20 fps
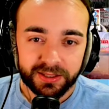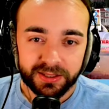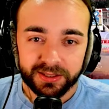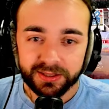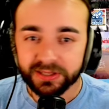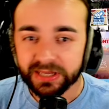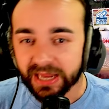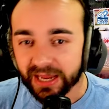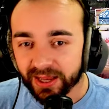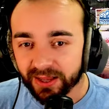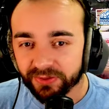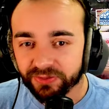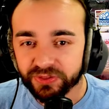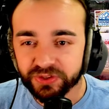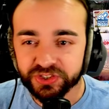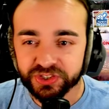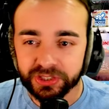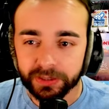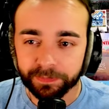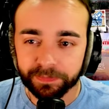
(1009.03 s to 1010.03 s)
Yeah, the
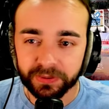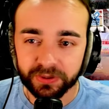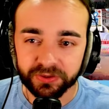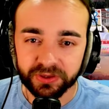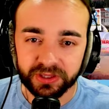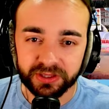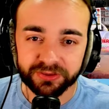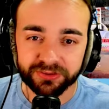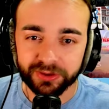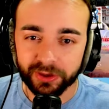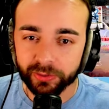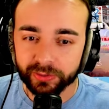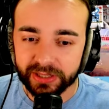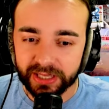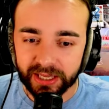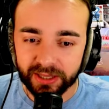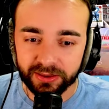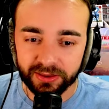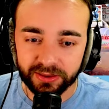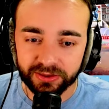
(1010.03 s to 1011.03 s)
shipbuilding is
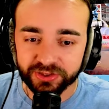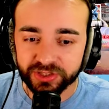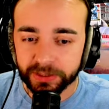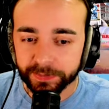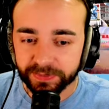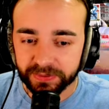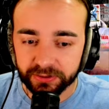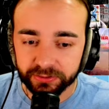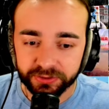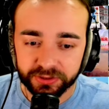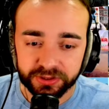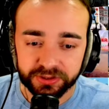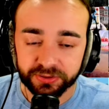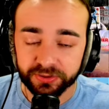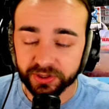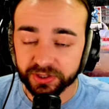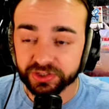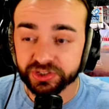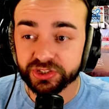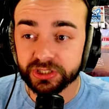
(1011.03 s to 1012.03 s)
okay.
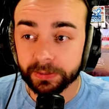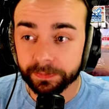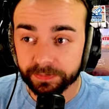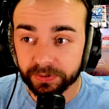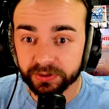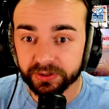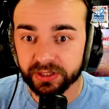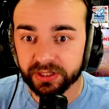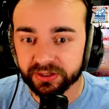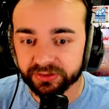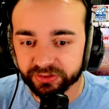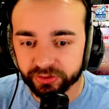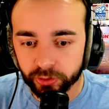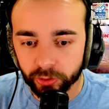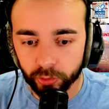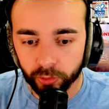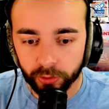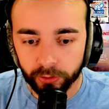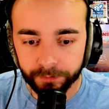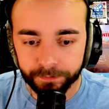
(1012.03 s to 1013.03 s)
The shipbuilding is
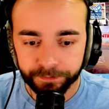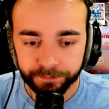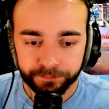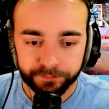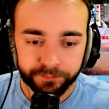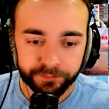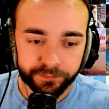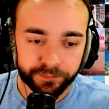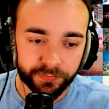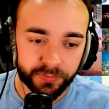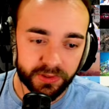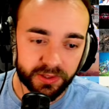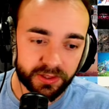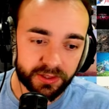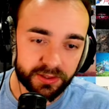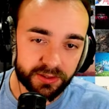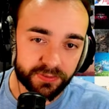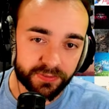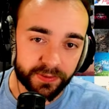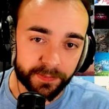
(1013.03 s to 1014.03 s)
cool.
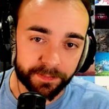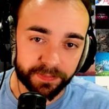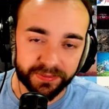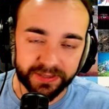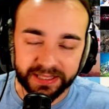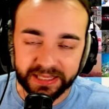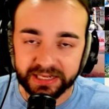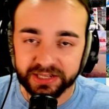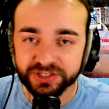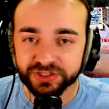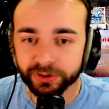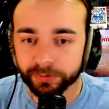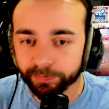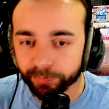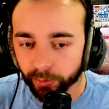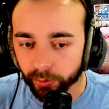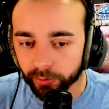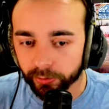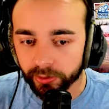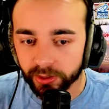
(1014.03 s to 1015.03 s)
The planets are
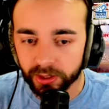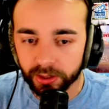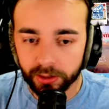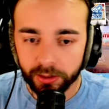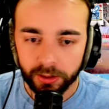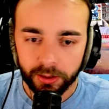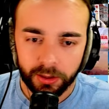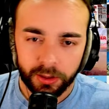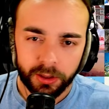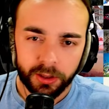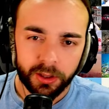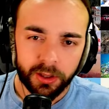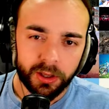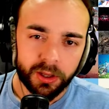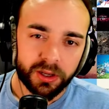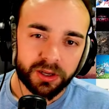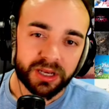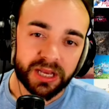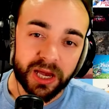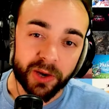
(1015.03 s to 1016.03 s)
boring.
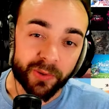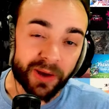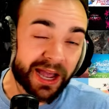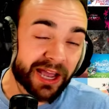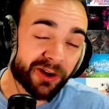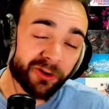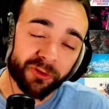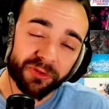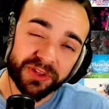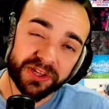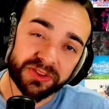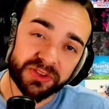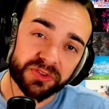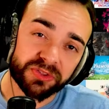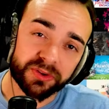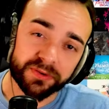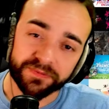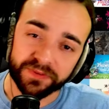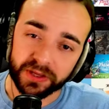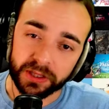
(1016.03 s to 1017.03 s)
Now, I don't think that
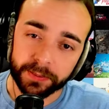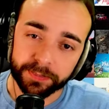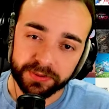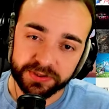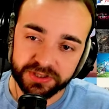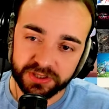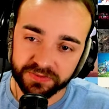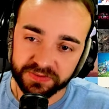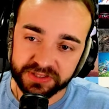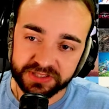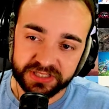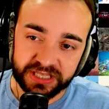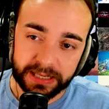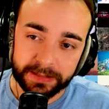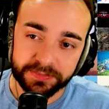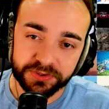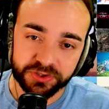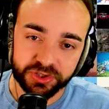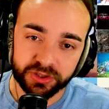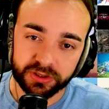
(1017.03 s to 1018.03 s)
the developers of this
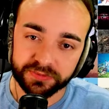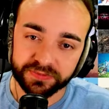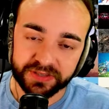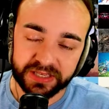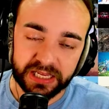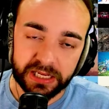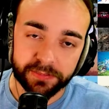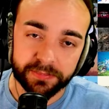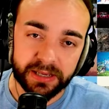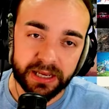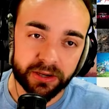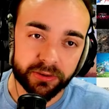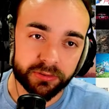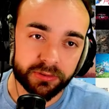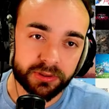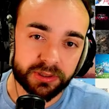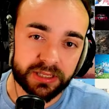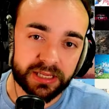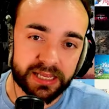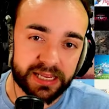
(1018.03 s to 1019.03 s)
game should have came out
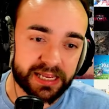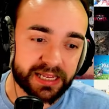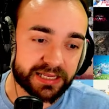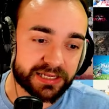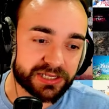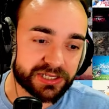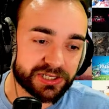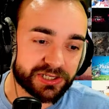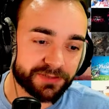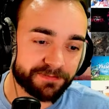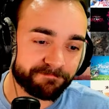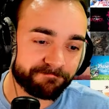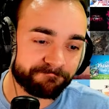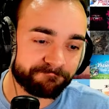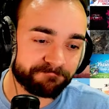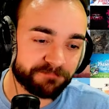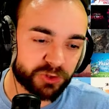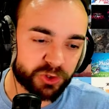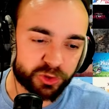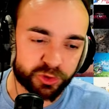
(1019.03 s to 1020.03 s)
and
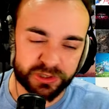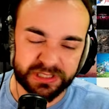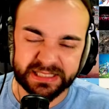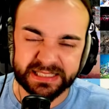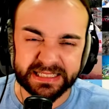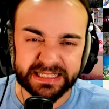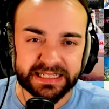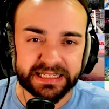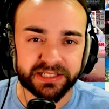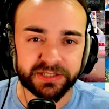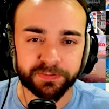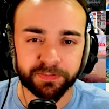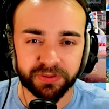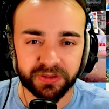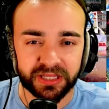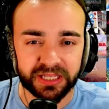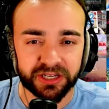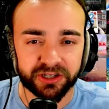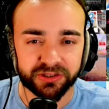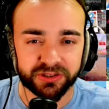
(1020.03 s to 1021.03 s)
critiqued
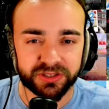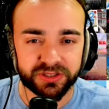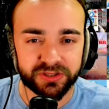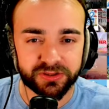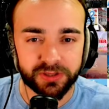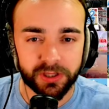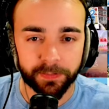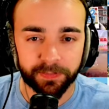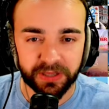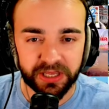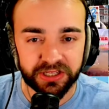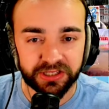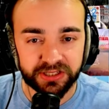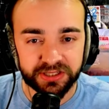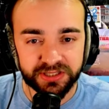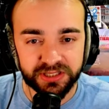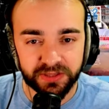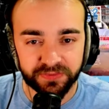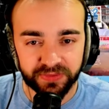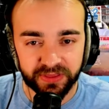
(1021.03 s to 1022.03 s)
players'
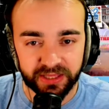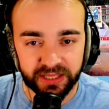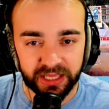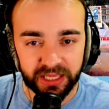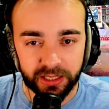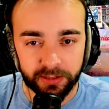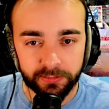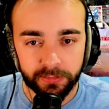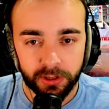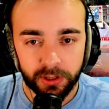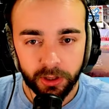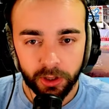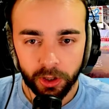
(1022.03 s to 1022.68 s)
opinions of the game.